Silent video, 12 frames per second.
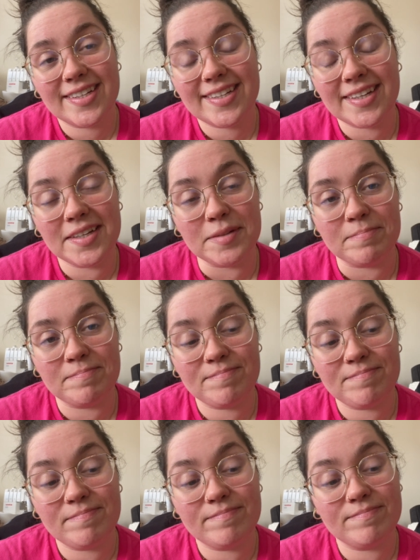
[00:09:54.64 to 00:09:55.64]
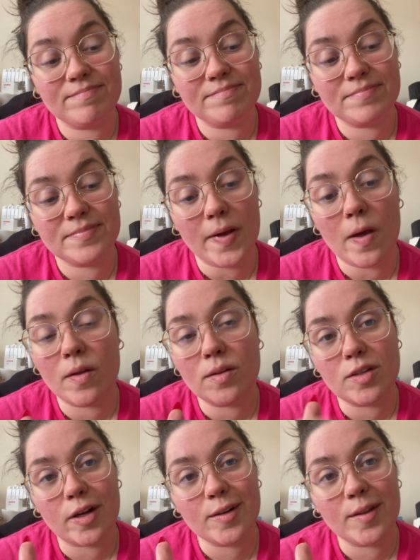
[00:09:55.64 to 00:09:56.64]
yeah, I'll
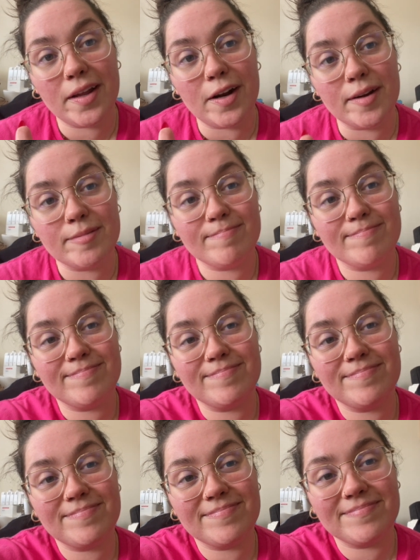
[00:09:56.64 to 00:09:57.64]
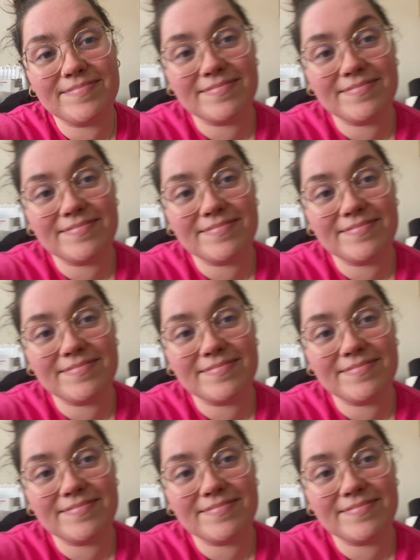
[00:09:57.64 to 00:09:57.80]
talk to you later.